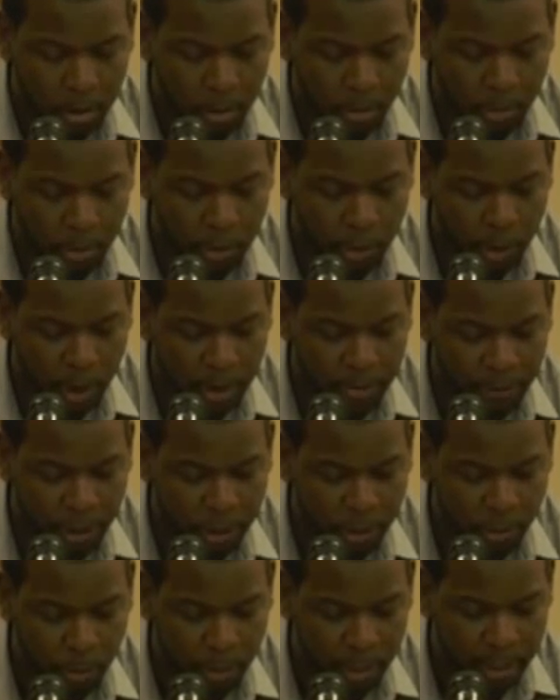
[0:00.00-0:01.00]
we'll start at
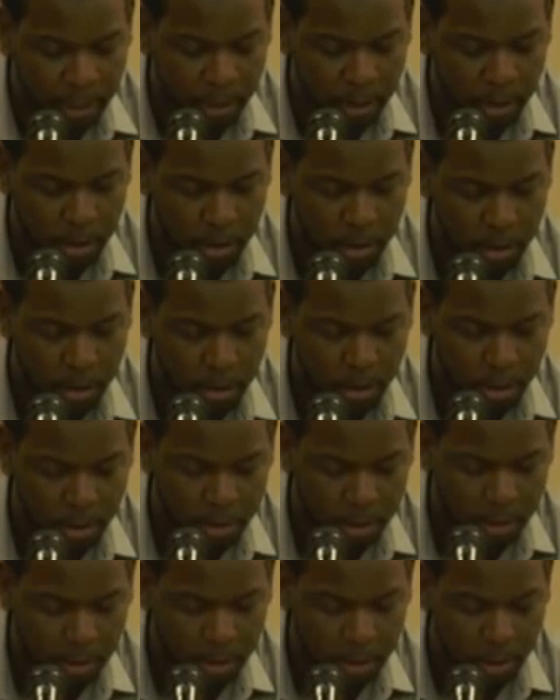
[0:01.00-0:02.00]
verse 1.
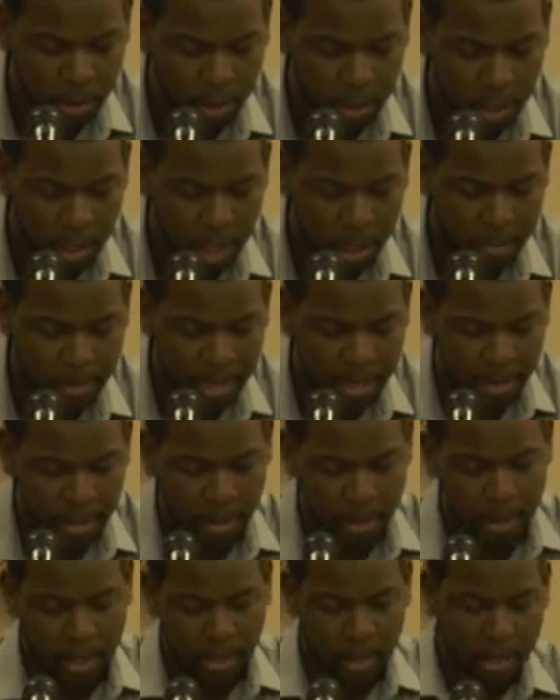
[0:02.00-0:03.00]
Amen.
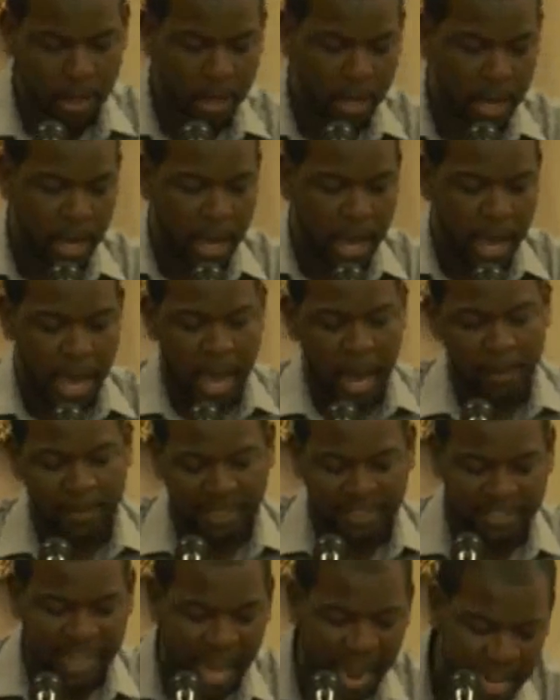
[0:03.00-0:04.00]

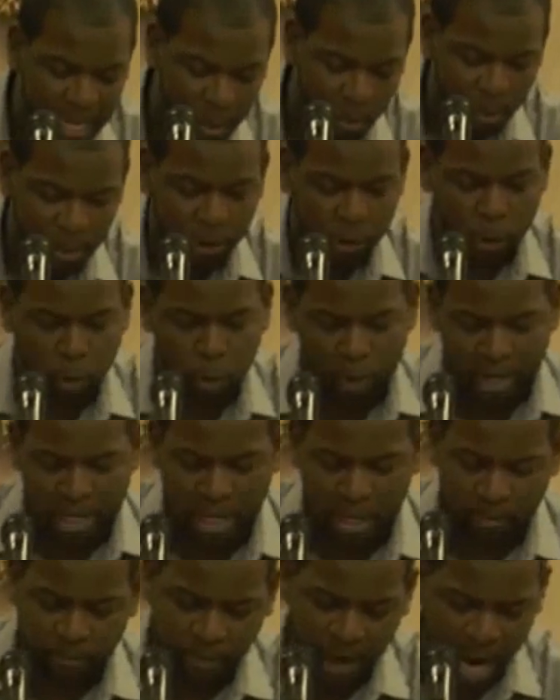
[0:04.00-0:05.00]
Amaziah was
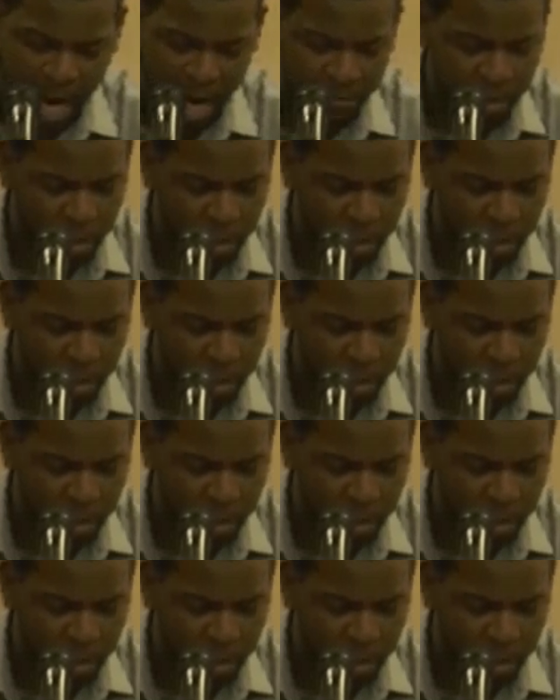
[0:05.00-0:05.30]
25